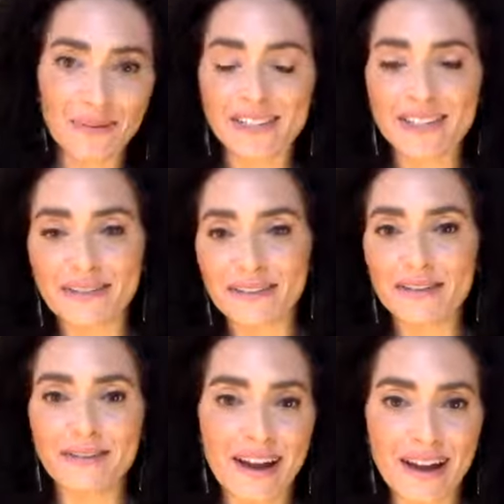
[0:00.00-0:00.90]
each other
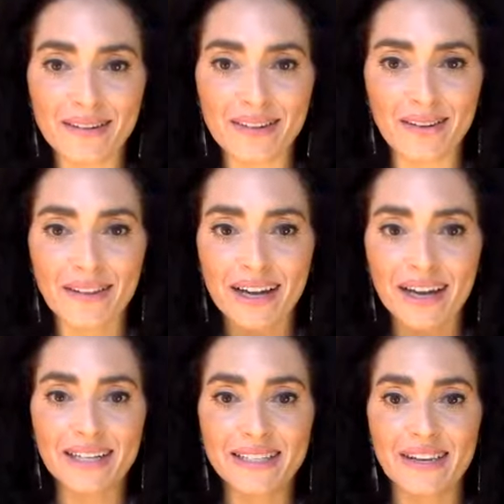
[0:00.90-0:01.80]
underground and all that
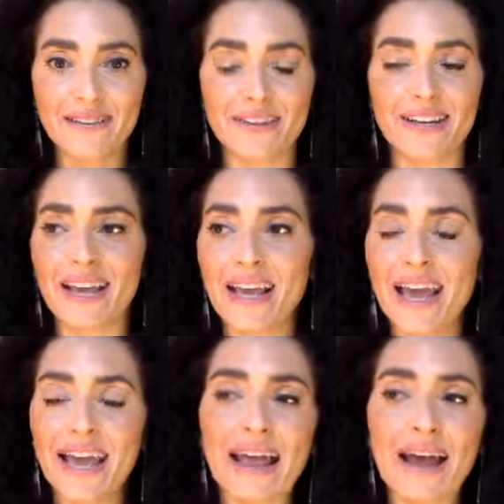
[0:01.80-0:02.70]
kind of stuff, and,
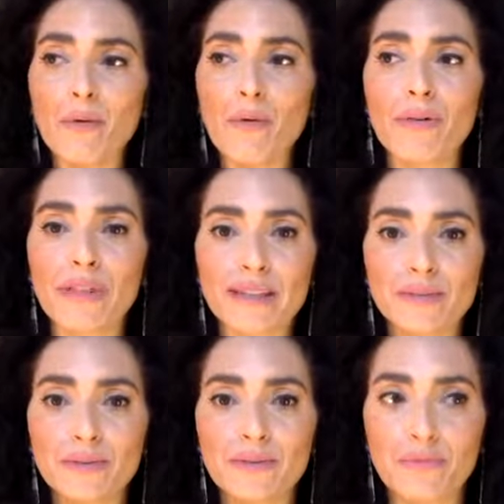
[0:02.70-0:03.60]
and how all that's
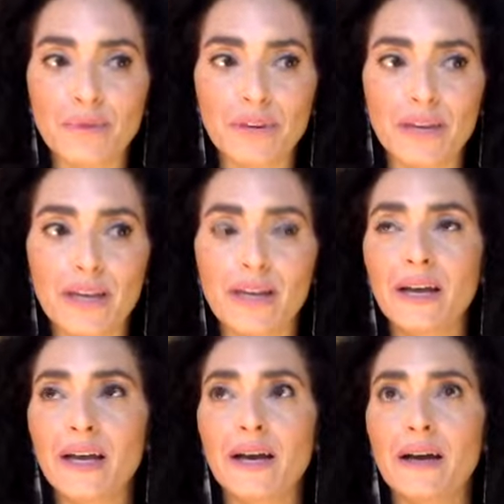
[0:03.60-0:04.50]
sort of working,
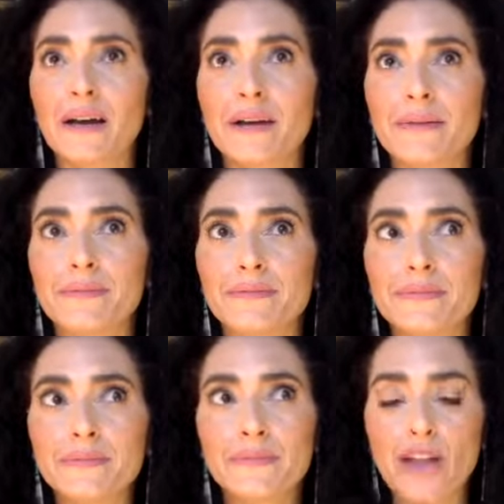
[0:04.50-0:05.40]
um,
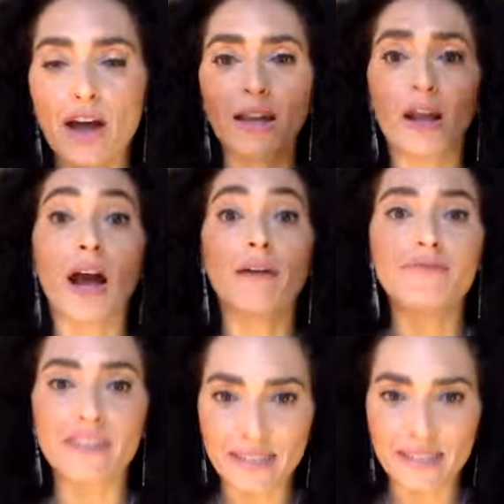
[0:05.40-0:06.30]
not
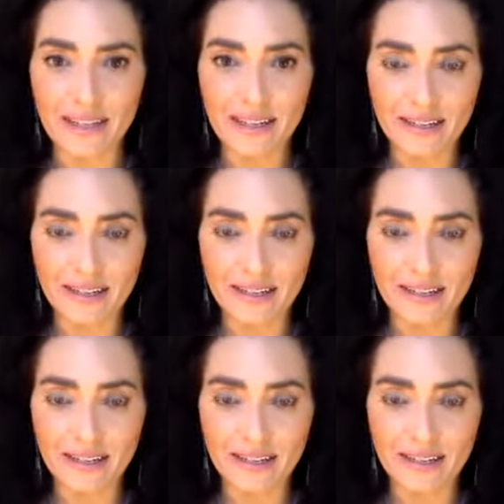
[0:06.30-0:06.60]
obviously